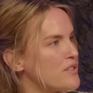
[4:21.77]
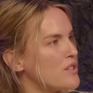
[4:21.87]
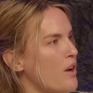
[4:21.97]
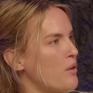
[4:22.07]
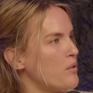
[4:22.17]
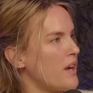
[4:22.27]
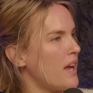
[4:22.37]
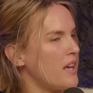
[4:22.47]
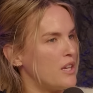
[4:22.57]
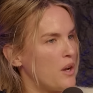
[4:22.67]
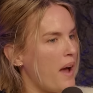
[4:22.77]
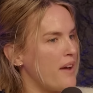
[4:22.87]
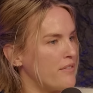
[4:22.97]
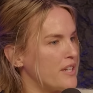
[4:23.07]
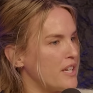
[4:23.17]
So, you know,
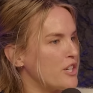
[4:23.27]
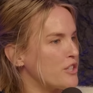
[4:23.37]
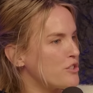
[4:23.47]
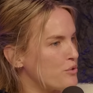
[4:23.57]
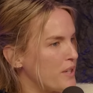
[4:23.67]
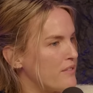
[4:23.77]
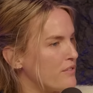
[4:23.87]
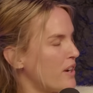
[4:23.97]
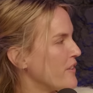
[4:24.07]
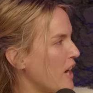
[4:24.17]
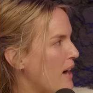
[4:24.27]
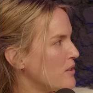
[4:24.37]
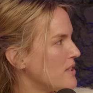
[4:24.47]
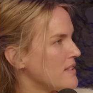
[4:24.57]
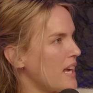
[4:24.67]
every your street in front of your
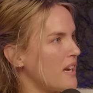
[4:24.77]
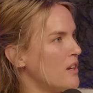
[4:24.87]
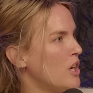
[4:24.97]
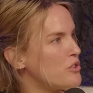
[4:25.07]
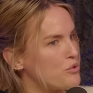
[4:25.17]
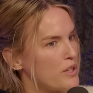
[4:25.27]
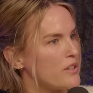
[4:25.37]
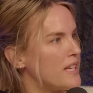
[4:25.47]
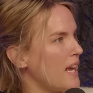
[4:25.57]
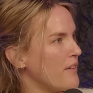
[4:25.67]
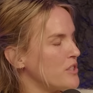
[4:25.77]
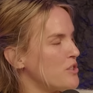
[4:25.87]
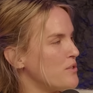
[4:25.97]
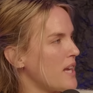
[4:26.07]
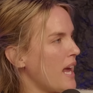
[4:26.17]
house is like street cleaning every
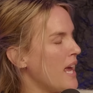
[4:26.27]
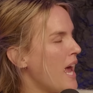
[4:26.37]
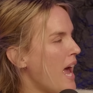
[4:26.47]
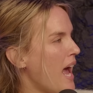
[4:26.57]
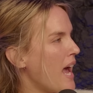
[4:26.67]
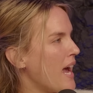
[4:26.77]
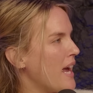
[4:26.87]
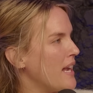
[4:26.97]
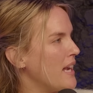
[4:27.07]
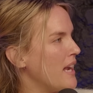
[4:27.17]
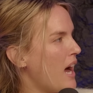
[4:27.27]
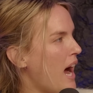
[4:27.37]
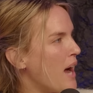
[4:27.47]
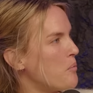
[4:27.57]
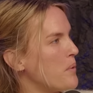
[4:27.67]
Tuesday. And
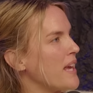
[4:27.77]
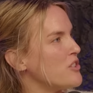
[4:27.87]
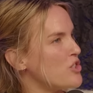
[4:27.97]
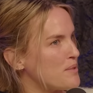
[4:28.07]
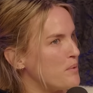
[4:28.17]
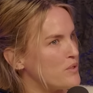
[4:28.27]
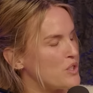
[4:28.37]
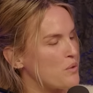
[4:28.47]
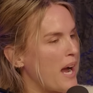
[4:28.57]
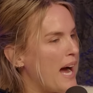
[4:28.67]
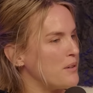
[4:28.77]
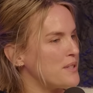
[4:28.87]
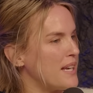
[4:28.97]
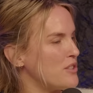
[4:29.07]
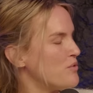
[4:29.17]
I we had just moved into our
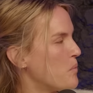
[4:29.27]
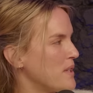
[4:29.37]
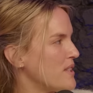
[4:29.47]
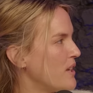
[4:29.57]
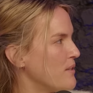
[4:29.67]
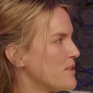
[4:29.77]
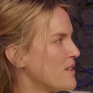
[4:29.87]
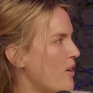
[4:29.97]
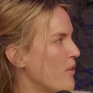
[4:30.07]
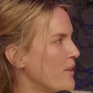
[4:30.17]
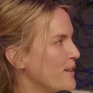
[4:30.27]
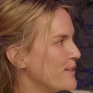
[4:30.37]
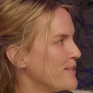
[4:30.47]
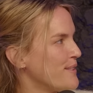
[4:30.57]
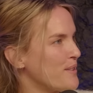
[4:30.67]
house and I wasn't used to all the
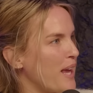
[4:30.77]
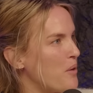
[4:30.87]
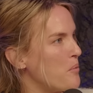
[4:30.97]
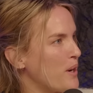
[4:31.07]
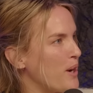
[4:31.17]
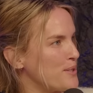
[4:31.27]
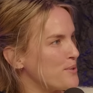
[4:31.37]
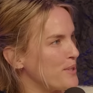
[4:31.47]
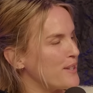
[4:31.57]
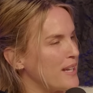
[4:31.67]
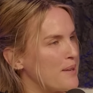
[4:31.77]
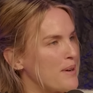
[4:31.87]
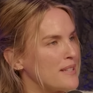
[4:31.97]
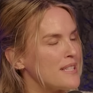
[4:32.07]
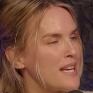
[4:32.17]
like what our street cleaning
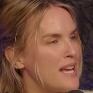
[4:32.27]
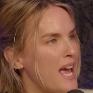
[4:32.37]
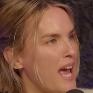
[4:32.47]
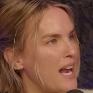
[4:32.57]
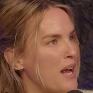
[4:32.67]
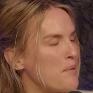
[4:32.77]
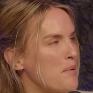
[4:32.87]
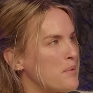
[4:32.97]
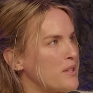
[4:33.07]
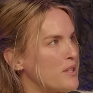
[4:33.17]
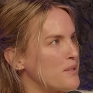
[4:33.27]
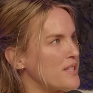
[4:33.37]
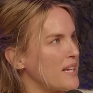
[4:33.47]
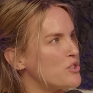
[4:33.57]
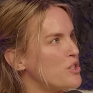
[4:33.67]
was. And I remember there was
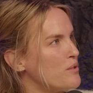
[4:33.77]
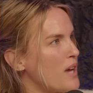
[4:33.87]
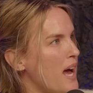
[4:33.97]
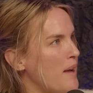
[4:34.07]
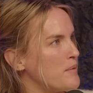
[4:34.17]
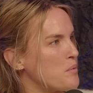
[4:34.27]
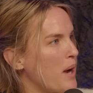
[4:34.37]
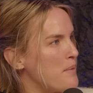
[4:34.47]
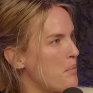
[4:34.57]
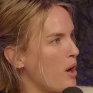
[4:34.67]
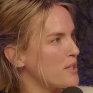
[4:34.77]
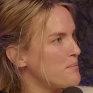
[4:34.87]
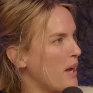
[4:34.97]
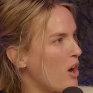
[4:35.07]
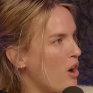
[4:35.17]
like two times where I parked
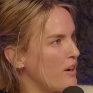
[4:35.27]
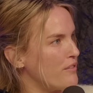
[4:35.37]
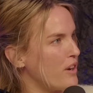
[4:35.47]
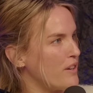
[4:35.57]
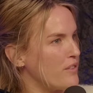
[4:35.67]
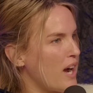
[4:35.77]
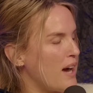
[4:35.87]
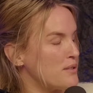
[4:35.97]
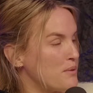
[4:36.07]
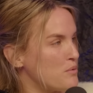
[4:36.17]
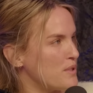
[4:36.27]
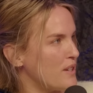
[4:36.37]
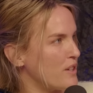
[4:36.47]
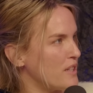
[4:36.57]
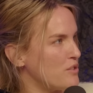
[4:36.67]
my car in front of our house, which was
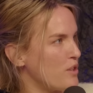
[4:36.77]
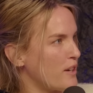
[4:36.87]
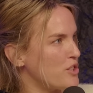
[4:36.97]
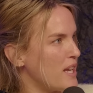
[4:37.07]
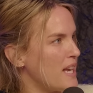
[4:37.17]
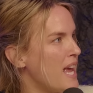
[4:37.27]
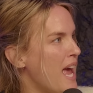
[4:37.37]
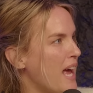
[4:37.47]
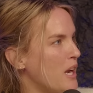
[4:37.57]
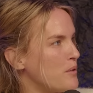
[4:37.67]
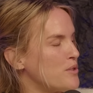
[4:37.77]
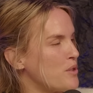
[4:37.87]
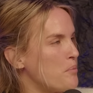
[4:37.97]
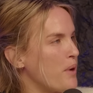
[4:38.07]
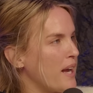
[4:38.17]
under construction, and I was
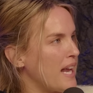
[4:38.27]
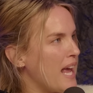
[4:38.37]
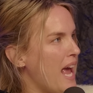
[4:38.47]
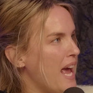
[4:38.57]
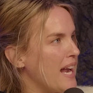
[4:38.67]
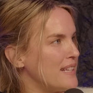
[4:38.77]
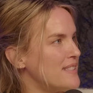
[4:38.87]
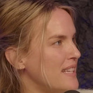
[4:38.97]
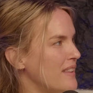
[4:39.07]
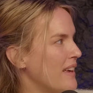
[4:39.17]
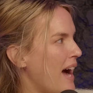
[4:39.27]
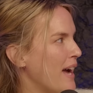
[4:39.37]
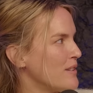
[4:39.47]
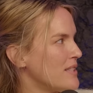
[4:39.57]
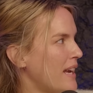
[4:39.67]
so pregnant. And I see the guy
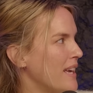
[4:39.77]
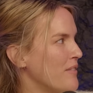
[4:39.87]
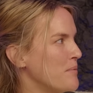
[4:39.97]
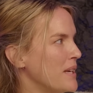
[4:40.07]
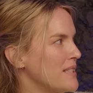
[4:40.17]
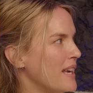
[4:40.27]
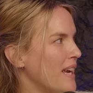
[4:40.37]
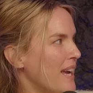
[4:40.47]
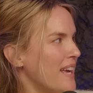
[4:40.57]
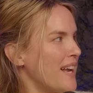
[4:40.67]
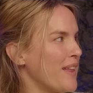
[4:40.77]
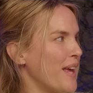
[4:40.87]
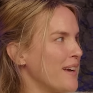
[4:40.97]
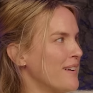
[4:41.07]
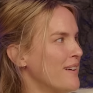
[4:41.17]
outside giving me a ticket, and I
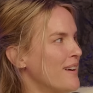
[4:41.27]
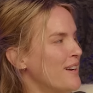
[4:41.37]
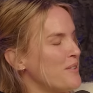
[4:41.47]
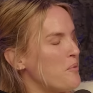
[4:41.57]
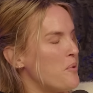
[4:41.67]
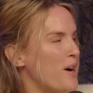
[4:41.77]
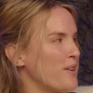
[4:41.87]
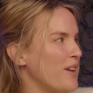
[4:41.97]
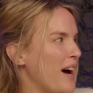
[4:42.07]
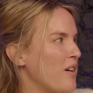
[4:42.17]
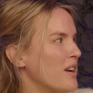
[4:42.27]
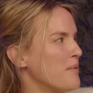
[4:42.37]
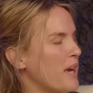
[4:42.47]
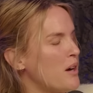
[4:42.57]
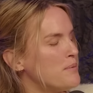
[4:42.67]
like waddle out, and I'm
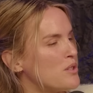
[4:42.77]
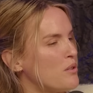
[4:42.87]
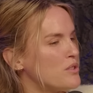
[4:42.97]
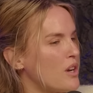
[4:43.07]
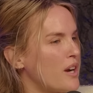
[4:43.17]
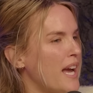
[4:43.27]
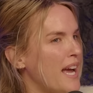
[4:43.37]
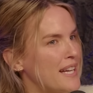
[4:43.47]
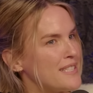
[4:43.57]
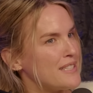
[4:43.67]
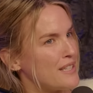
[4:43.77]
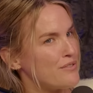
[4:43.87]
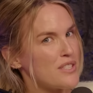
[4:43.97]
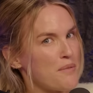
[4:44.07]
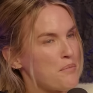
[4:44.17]
like, I'm so sorry, I had to lift
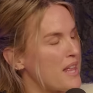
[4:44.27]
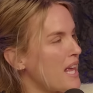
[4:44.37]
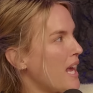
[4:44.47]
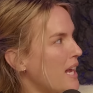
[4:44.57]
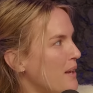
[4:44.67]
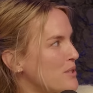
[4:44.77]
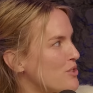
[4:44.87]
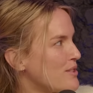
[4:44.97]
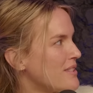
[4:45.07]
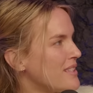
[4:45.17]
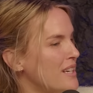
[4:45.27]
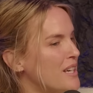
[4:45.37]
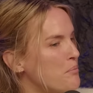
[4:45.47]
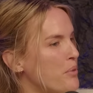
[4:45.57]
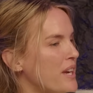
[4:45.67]
something, and I was just
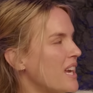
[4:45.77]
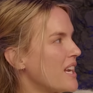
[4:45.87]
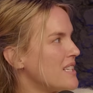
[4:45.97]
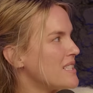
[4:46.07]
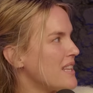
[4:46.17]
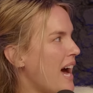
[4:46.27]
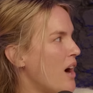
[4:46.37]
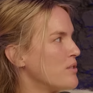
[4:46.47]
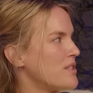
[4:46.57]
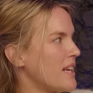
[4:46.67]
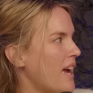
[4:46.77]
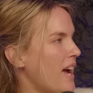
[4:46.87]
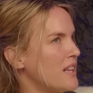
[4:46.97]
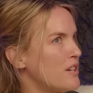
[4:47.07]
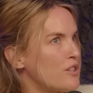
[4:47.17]
bringing it into the house. I
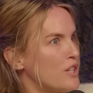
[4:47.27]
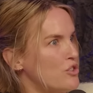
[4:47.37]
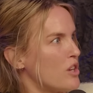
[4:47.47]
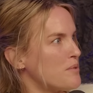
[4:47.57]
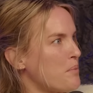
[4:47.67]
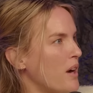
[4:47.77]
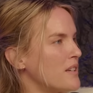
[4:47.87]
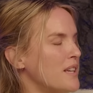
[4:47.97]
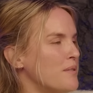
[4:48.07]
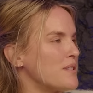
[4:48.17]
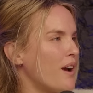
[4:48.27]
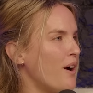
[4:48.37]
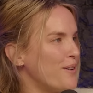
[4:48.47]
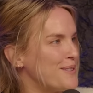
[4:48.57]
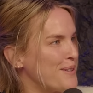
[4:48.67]
I literally just parked, and he was like,
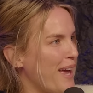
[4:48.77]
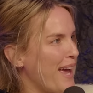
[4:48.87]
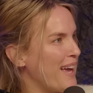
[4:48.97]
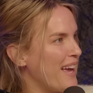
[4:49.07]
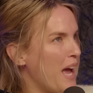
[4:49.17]
Oh, it's okay.